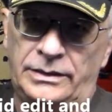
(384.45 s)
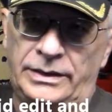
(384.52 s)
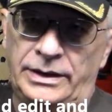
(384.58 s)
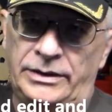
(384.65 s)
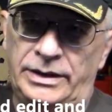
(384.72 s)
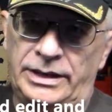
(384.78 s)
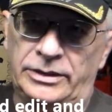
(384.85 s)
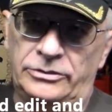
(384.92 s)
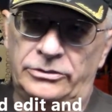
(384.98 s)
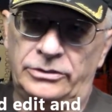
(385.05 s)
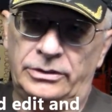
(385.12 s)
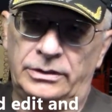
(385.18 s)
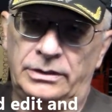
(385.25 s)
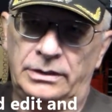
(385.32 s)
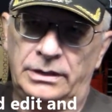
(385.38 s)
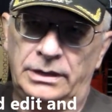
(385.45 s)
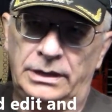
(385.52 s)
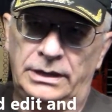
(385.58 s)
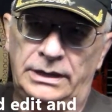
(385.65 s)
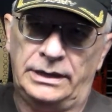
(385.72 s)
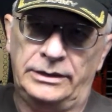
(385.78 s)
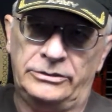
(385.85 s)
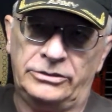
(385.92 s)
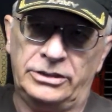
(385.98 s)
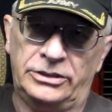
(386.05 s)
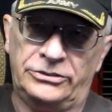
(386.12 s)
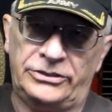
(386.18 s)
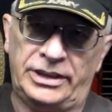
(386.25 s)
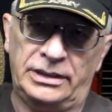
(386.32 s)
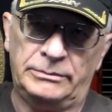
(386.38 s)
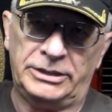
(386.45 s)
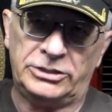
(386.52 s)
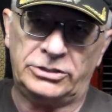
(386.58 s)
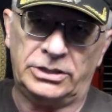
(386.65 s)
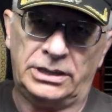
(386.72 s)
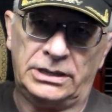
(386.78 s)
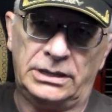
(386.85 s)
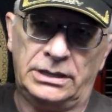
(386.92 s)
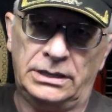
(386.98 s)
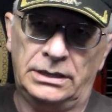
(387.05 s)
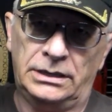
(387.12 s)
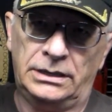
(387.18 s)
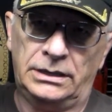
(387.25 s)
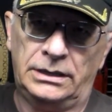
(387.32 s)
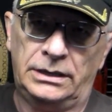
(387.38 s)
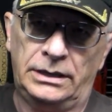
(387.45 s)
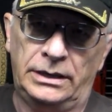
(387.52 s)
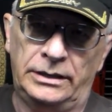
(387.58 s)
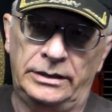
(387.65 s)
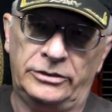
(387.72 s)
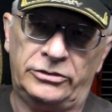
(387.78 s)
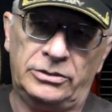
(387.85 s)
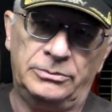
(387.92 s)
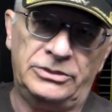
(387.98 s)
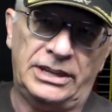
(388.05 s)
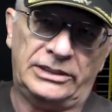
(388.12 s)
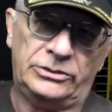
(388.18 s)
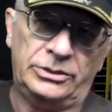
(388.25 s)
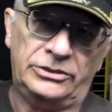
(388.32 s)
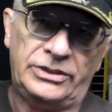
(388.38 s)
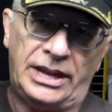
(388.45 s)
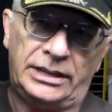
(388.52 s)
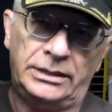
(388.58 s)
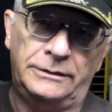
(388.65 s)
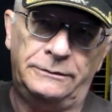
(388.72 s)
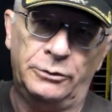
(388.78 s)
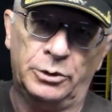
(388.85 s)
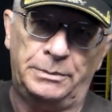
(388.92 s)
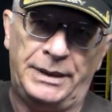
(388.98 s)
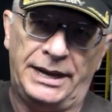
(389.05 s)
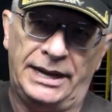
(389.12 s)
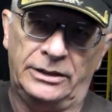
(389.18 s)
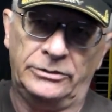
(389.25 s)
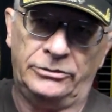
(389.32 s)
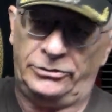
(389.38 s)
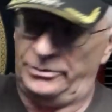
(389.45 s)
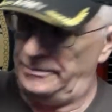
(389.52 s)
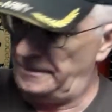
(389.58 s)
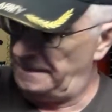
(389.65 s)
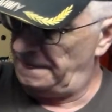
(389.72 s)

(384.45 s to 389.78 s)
there it is. Now this is going to stay on my truck. This comes out to exactly 4 pounds.